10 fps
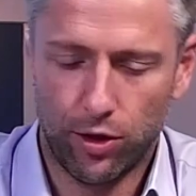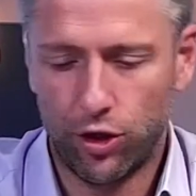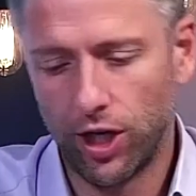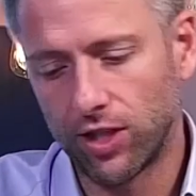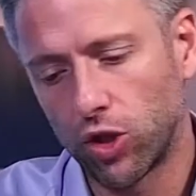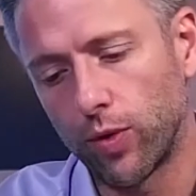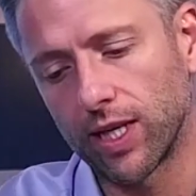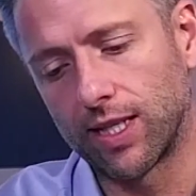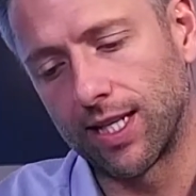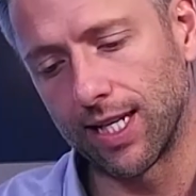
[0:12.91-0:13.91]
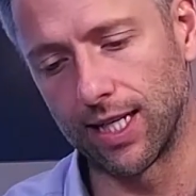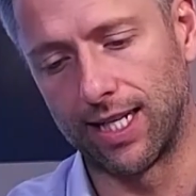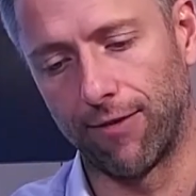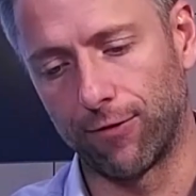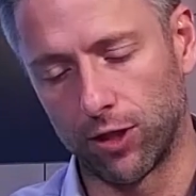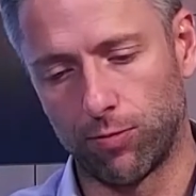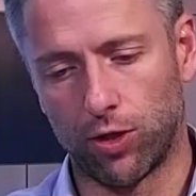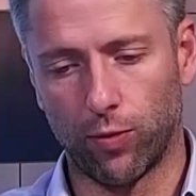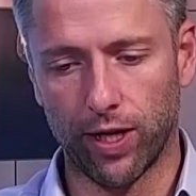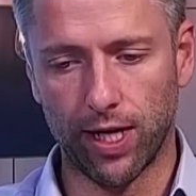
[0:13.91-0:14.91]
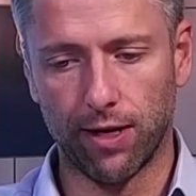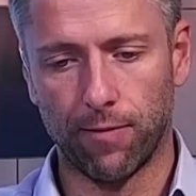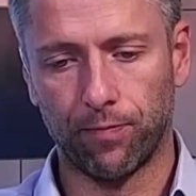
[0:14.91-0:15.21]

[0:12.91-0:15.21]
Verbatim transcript: just so we can see the difference between